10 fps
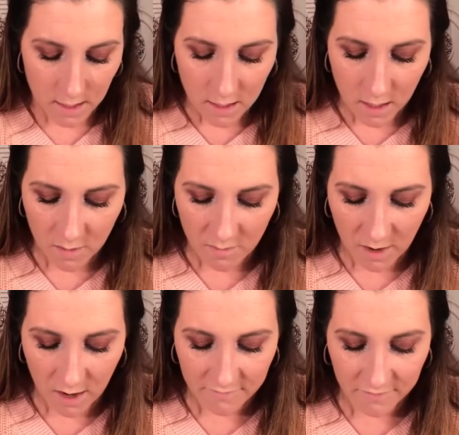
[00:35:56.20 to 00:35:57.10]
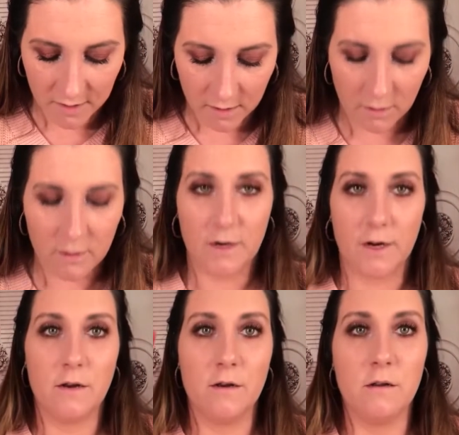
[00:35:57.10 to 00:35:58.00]
a mauve-y
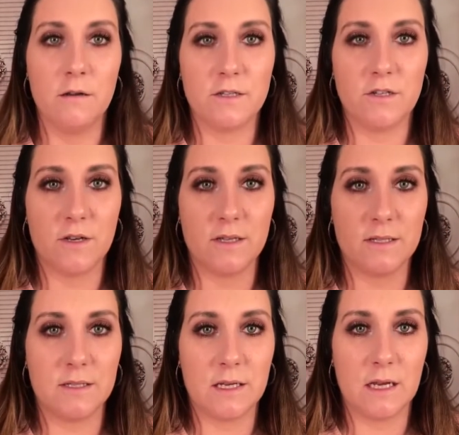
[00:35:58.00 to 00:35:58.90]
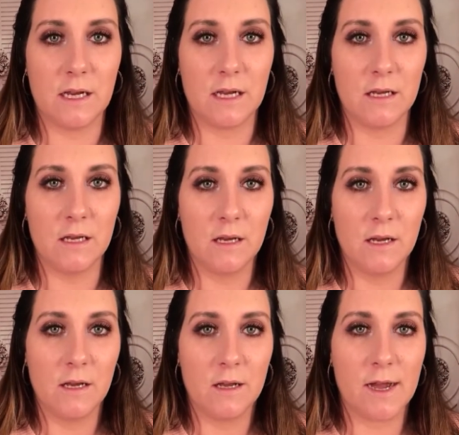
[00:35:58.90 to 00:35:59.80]
color, as you can see.
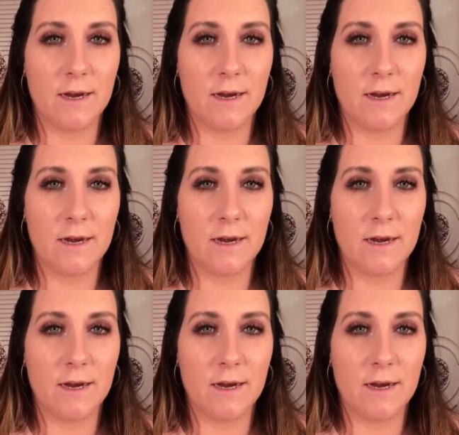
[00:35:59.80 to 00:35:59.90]
Kind of